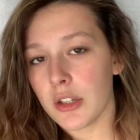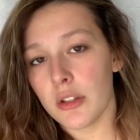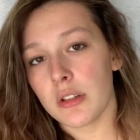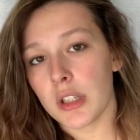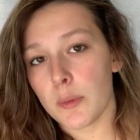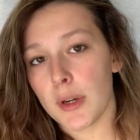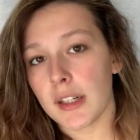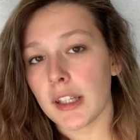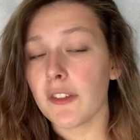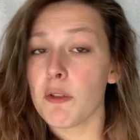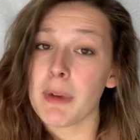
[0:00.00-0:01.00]
He only worked
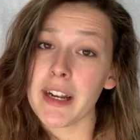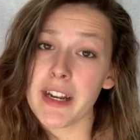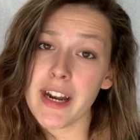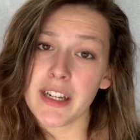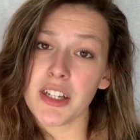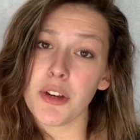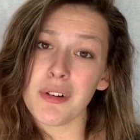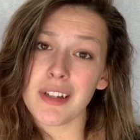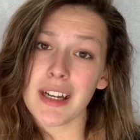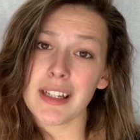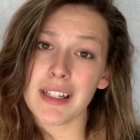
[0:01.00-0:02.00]
there from 1992 to
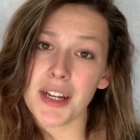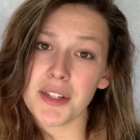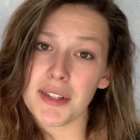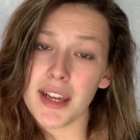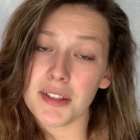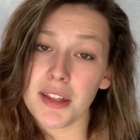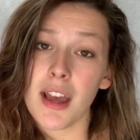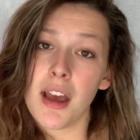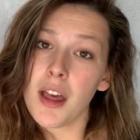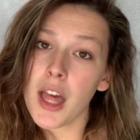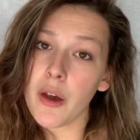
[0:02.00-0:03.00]
1996.
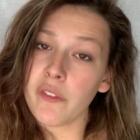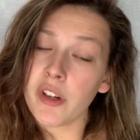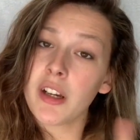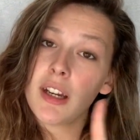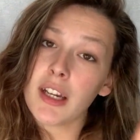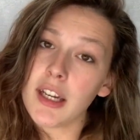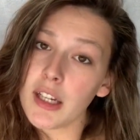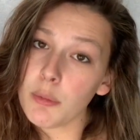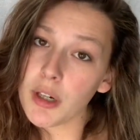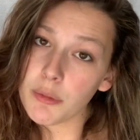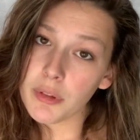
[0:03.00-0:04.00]
However, he
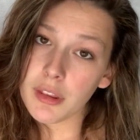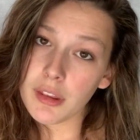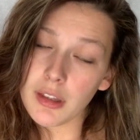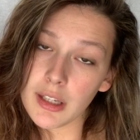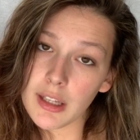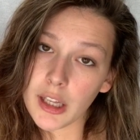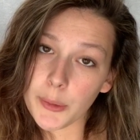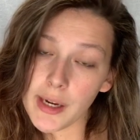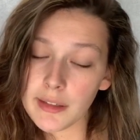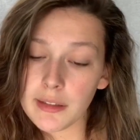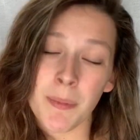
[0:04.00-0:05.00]
did work with the killer
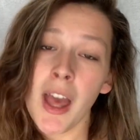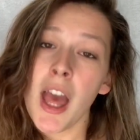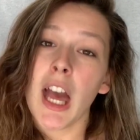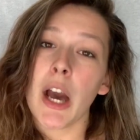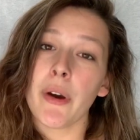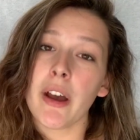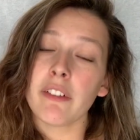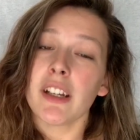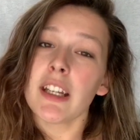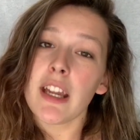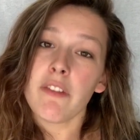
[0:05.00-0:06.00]
whales.
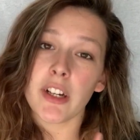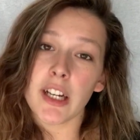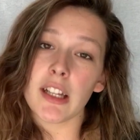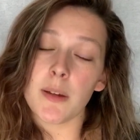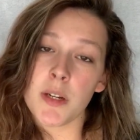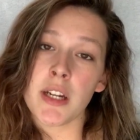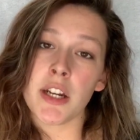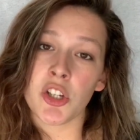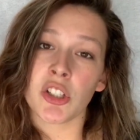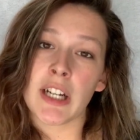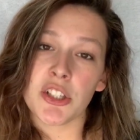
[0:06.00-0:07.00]
However, he had very limited
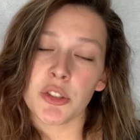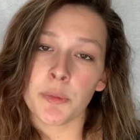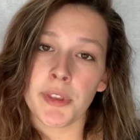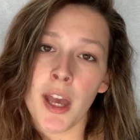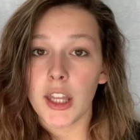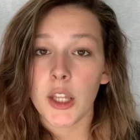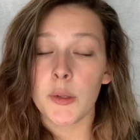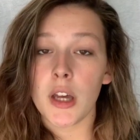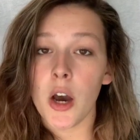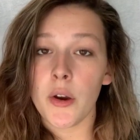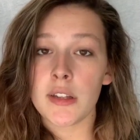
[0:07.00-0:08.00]
interaction with them. He was
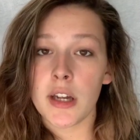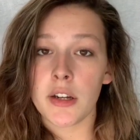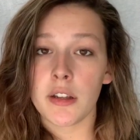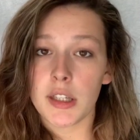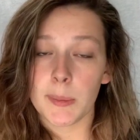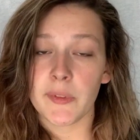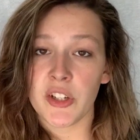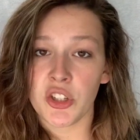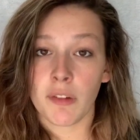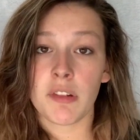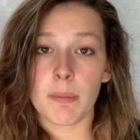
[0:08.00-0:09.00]
always under the
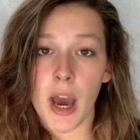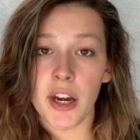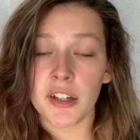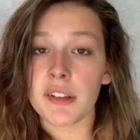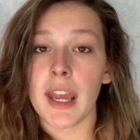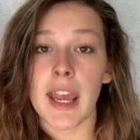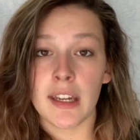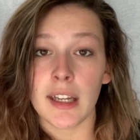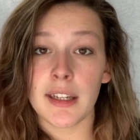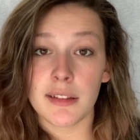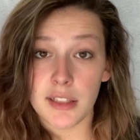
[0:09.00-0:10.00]
supervision of spotters and
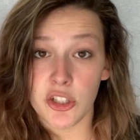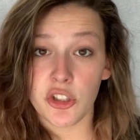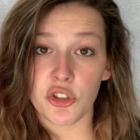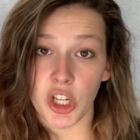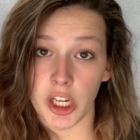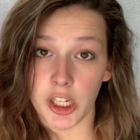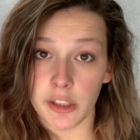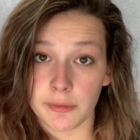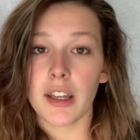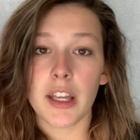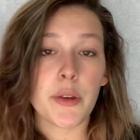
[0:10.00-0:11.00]
a senior trainer.
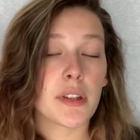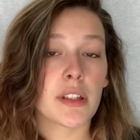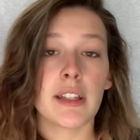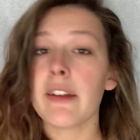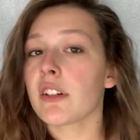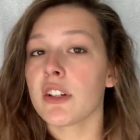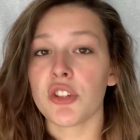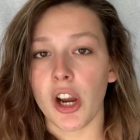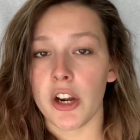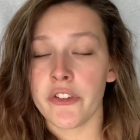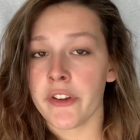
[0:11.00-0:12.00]
He was never in
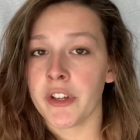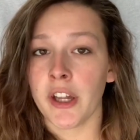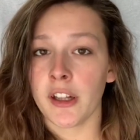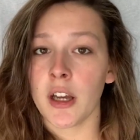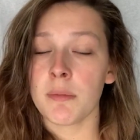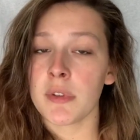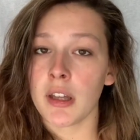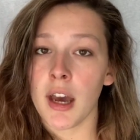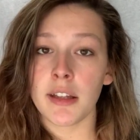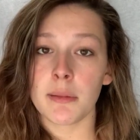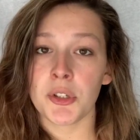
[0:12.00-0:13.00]
charge of Tillicum's
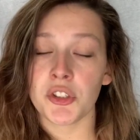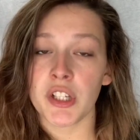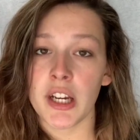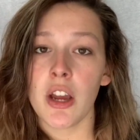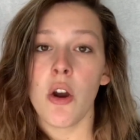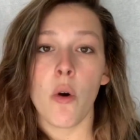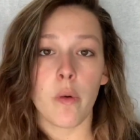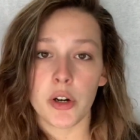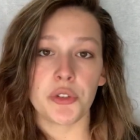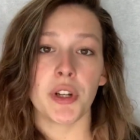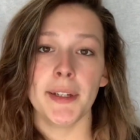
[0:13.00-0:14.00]
husbandry
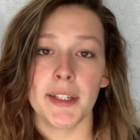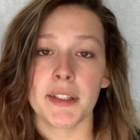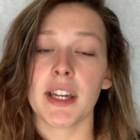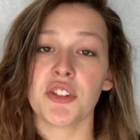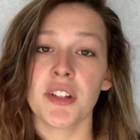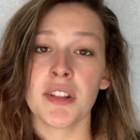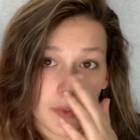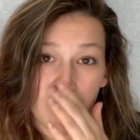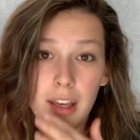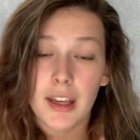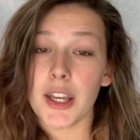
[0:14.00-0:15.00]
or training sessions.
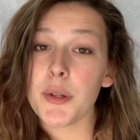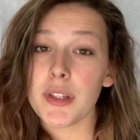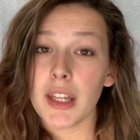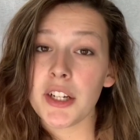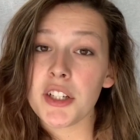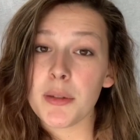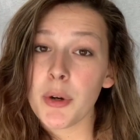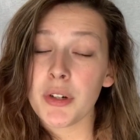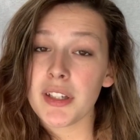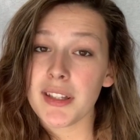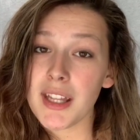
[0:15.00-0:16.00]
He was later
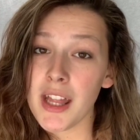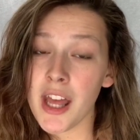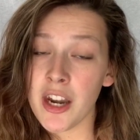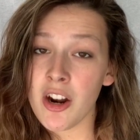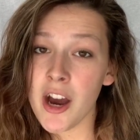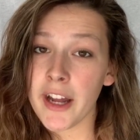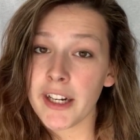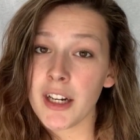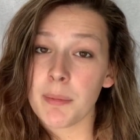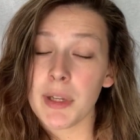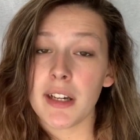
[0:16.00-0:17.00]
demoted to sea lion and
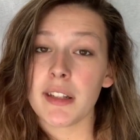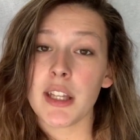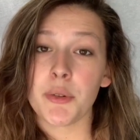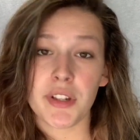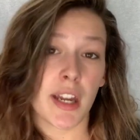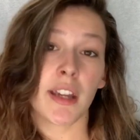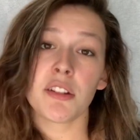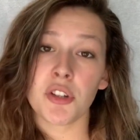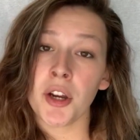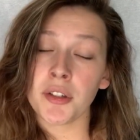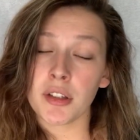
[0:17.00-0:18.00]
otter because he was not a
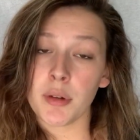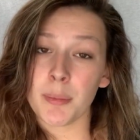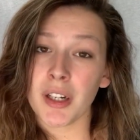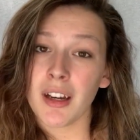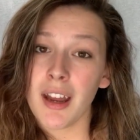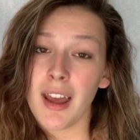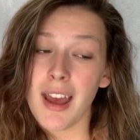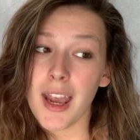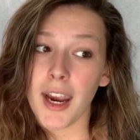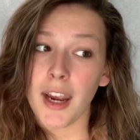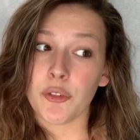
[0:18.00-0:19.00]
strong swimmer,
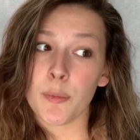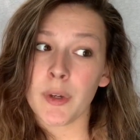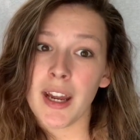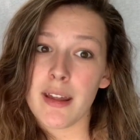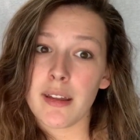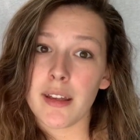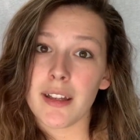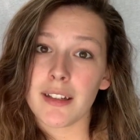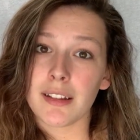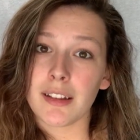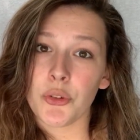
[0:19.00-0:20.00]
and rumor has it,
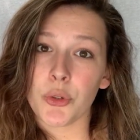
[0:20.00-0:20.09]
the